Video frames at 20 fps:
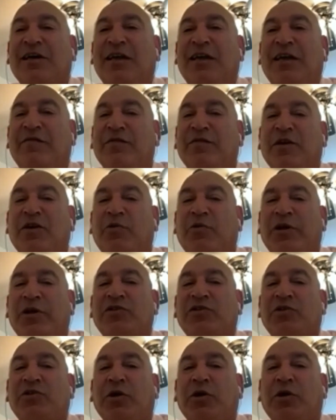Even a quick
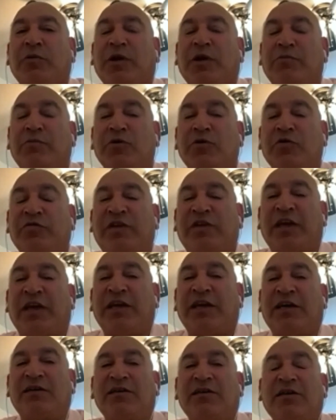story, when I moved
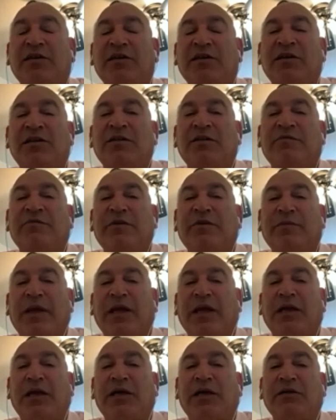here from
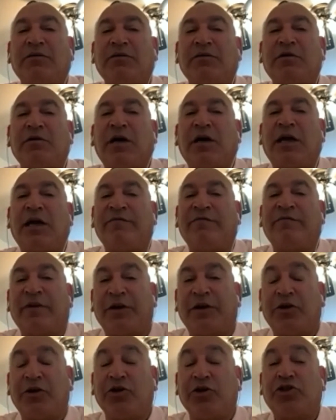England, I had a very
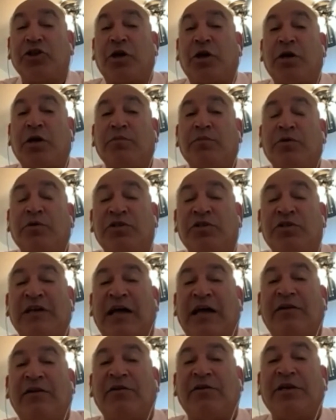good job, good
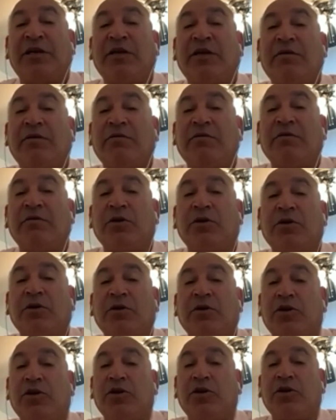salary,
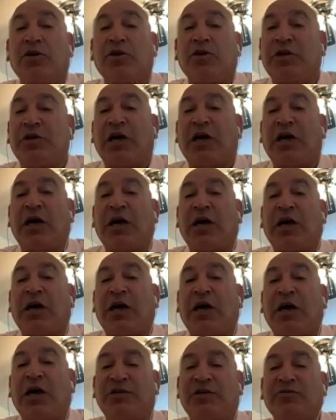good car,
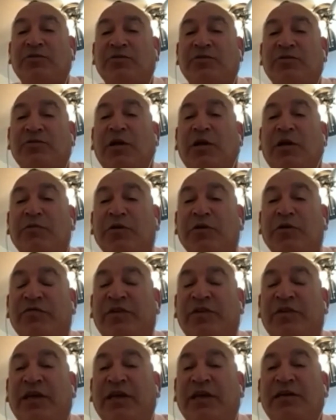nice house there as well. I
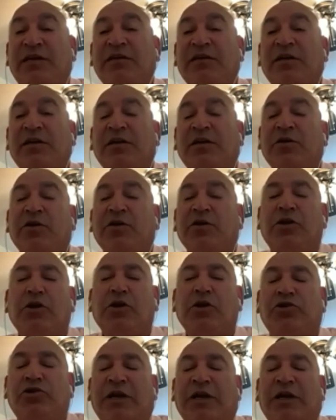moved here,
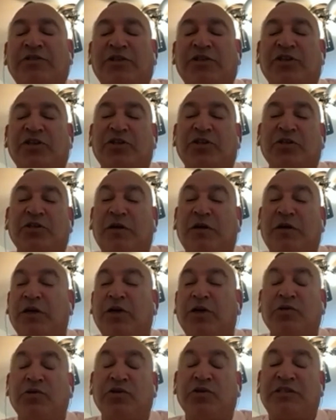huge transition. I
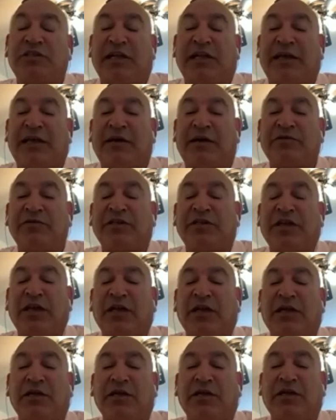couldn't sell the house in
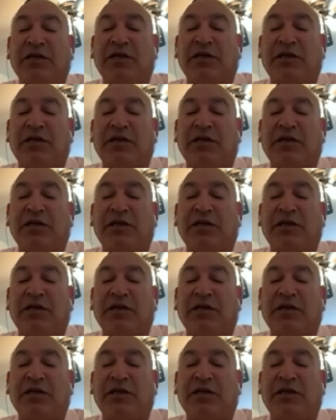England.